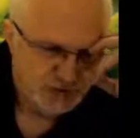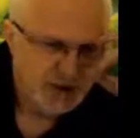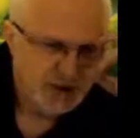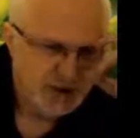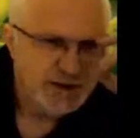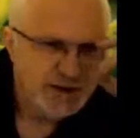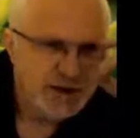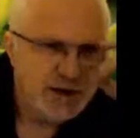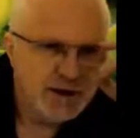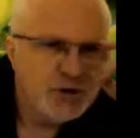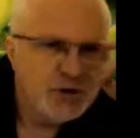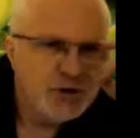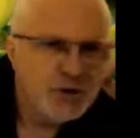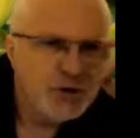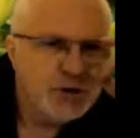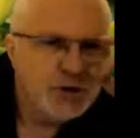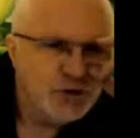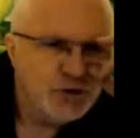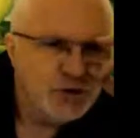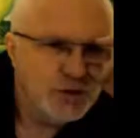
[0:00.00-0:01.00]
Any other
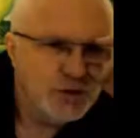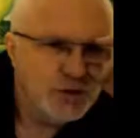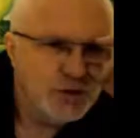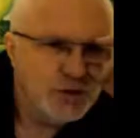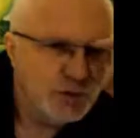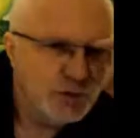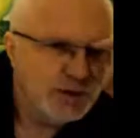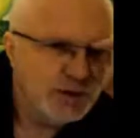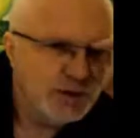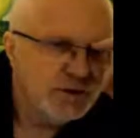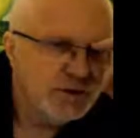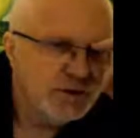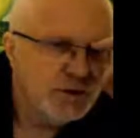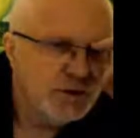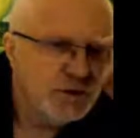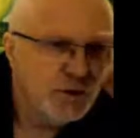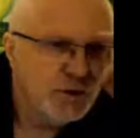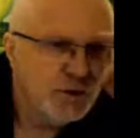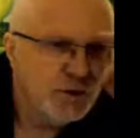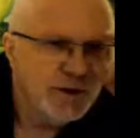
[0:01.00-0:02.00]
questions as well?
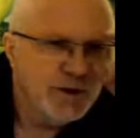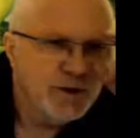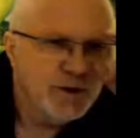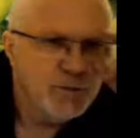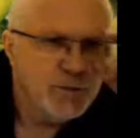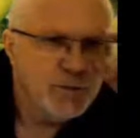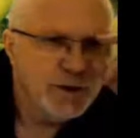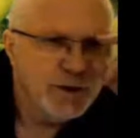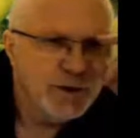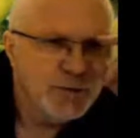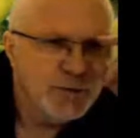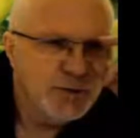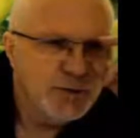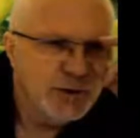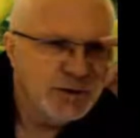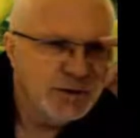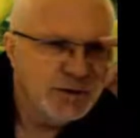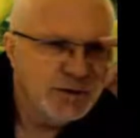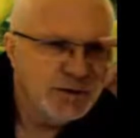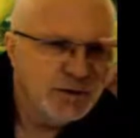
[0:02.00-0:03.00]
Just write them
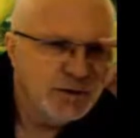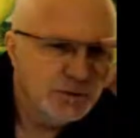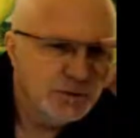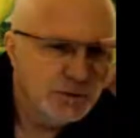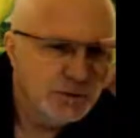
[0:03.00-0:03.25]
down.